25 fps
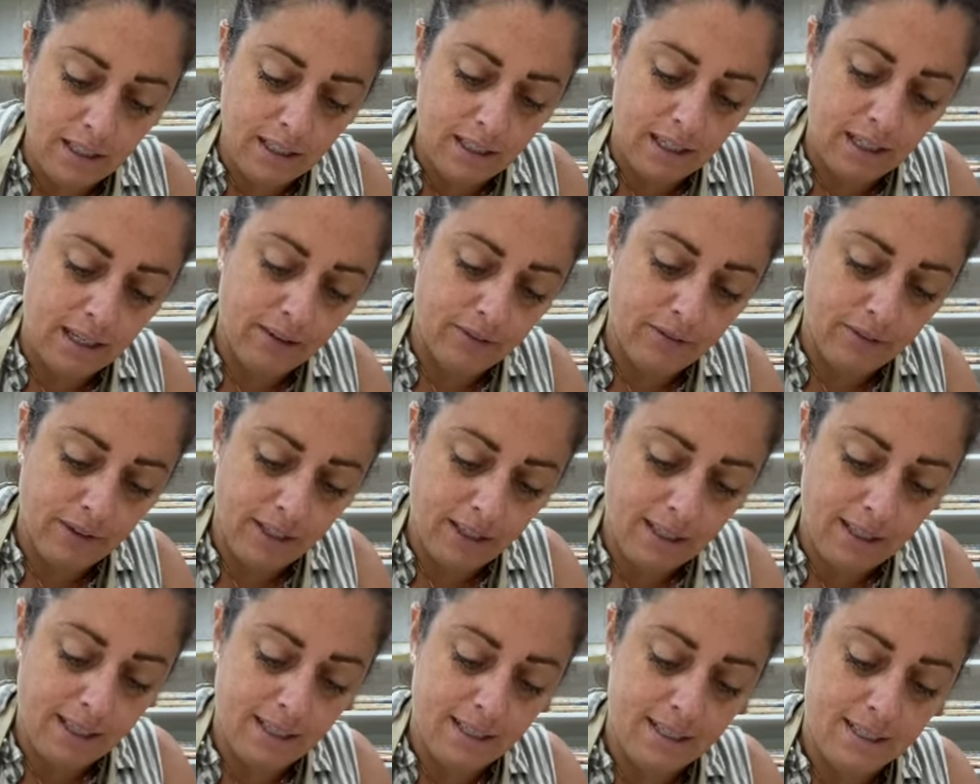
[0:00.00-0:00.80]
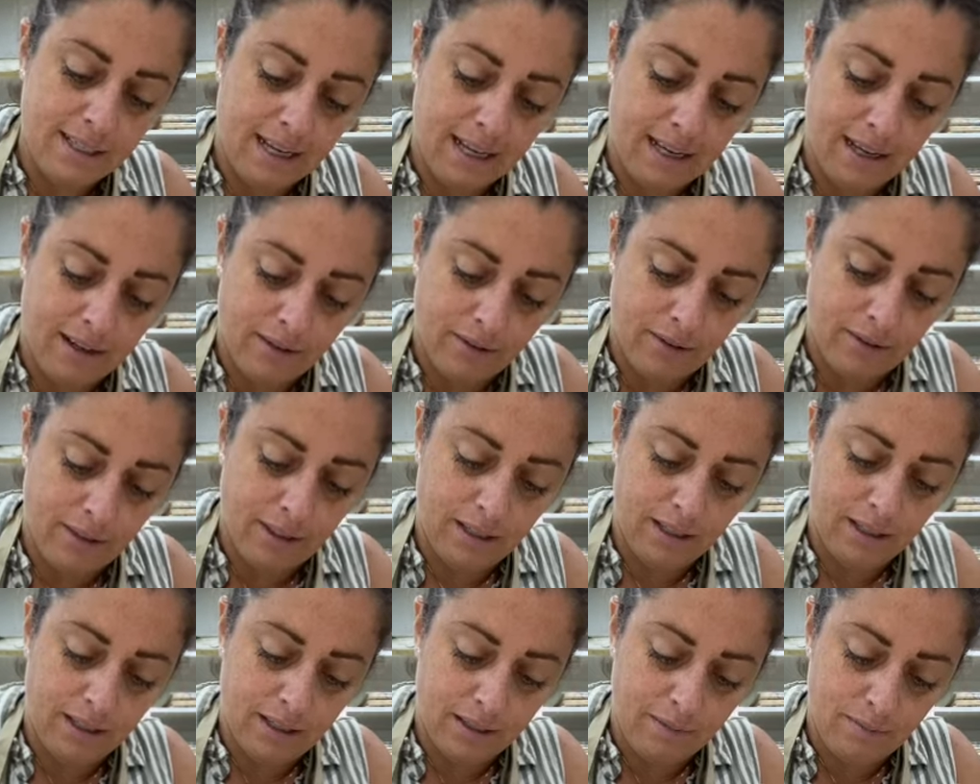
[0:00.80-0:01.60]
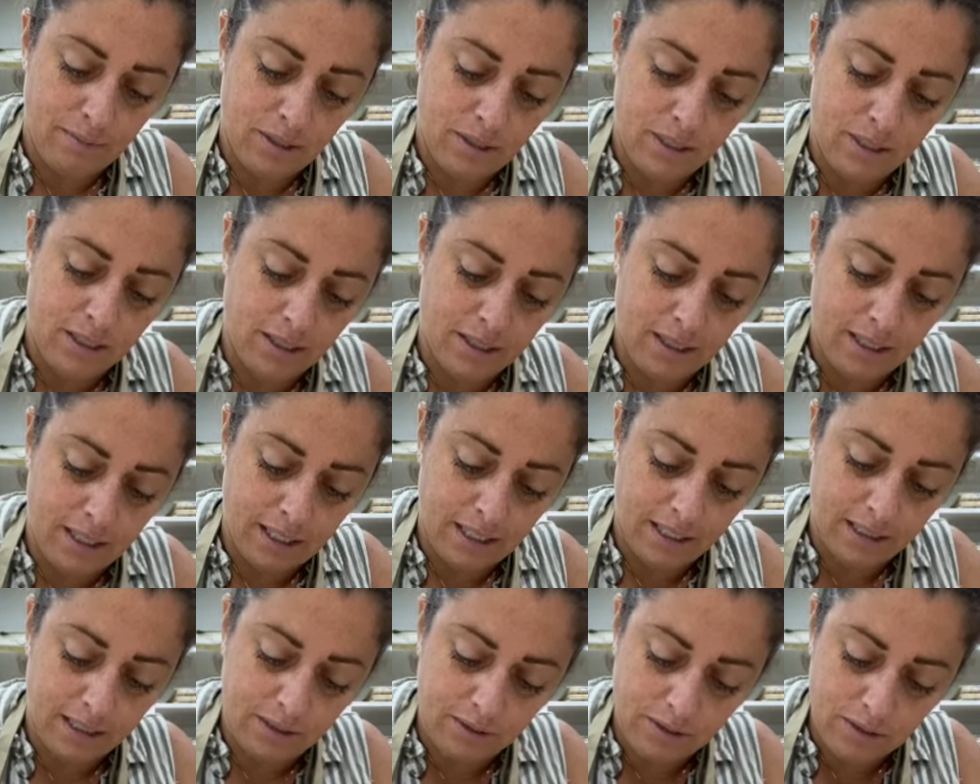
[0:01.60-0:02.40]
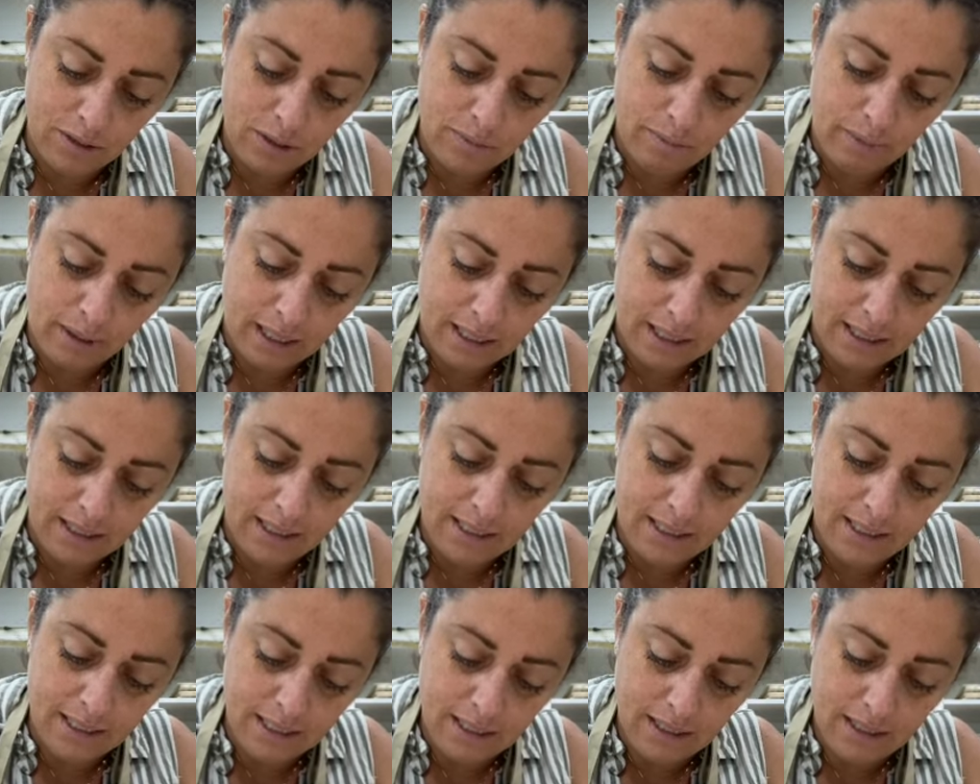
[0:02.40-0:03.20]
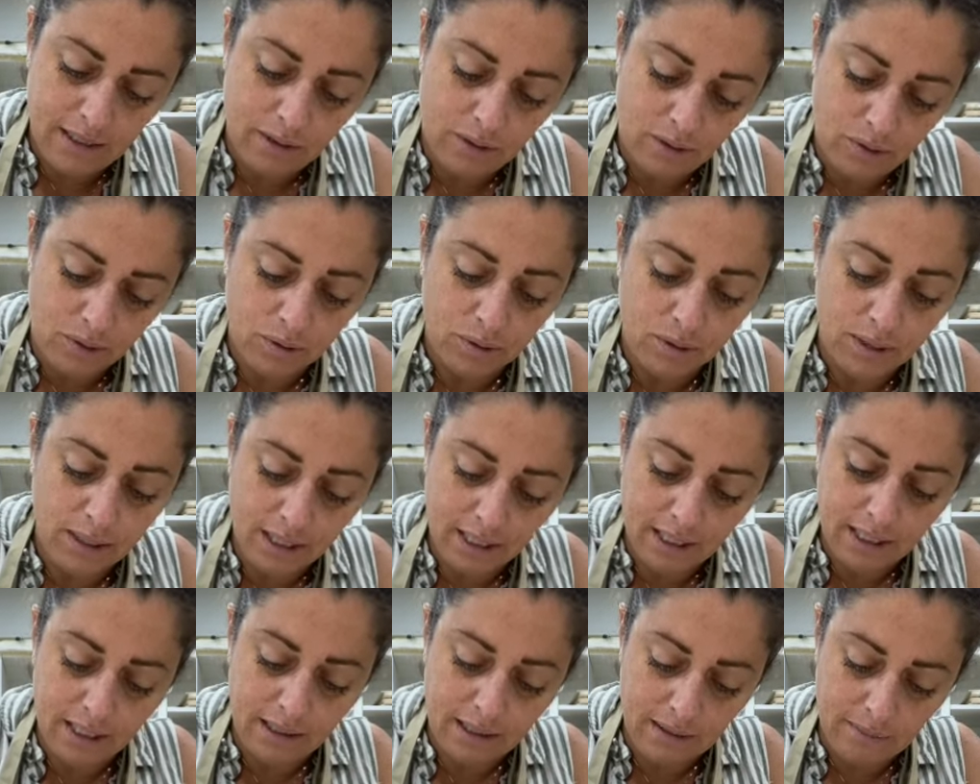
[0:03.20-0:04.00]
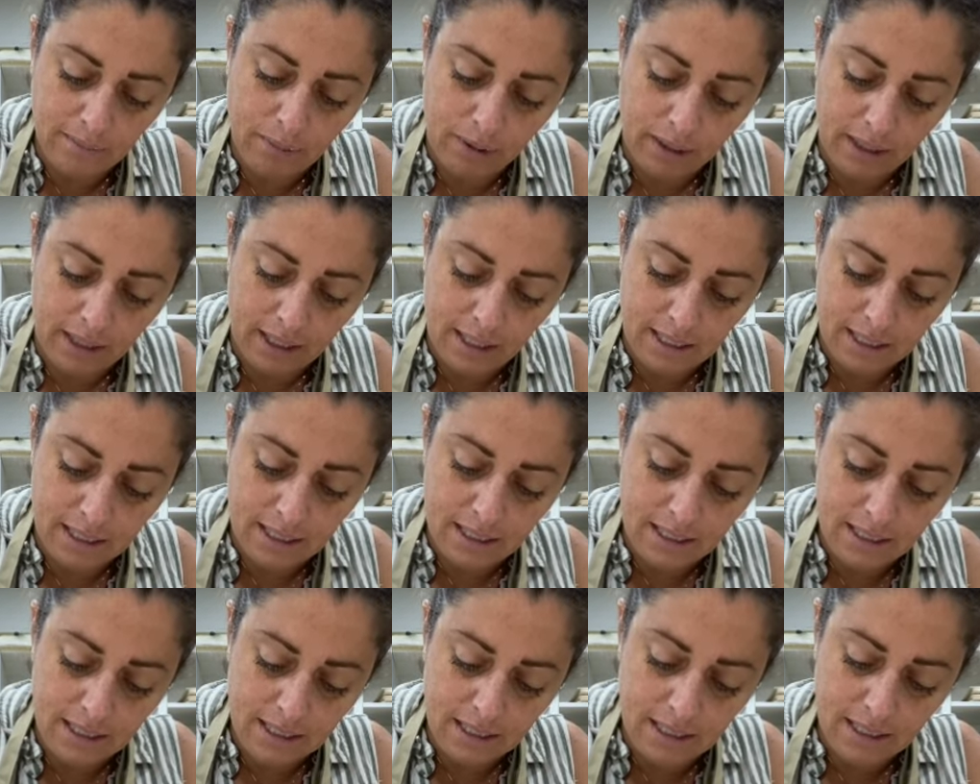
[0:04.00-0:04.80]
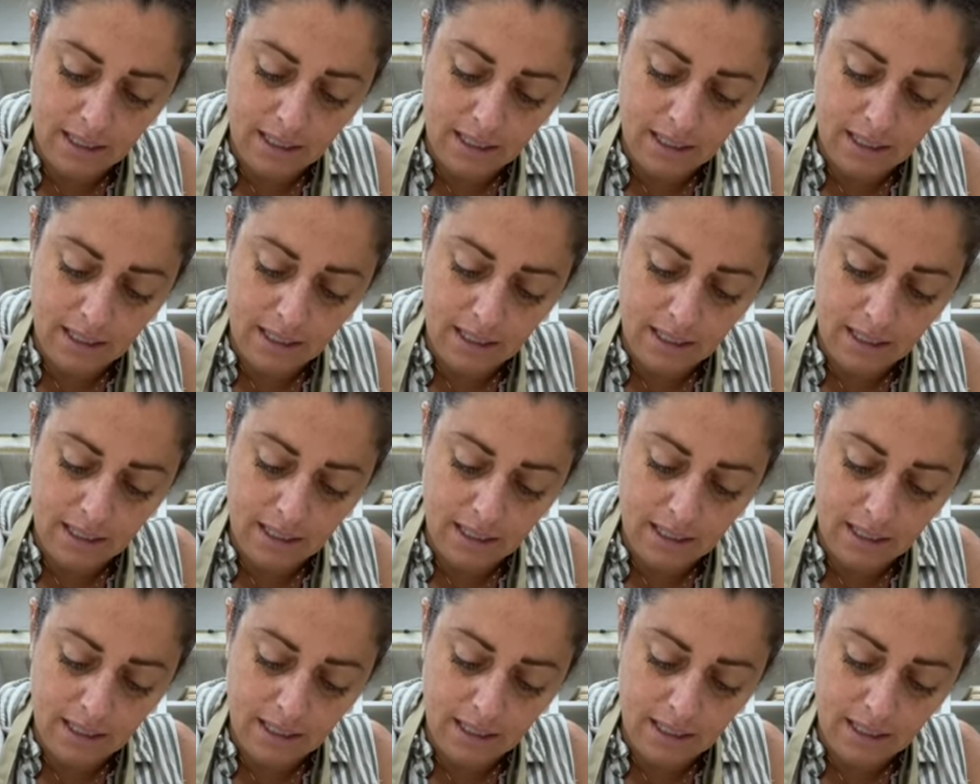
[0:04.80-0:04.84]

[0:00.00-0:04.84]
everything's out, and I'm starting in little spots, holding it in place,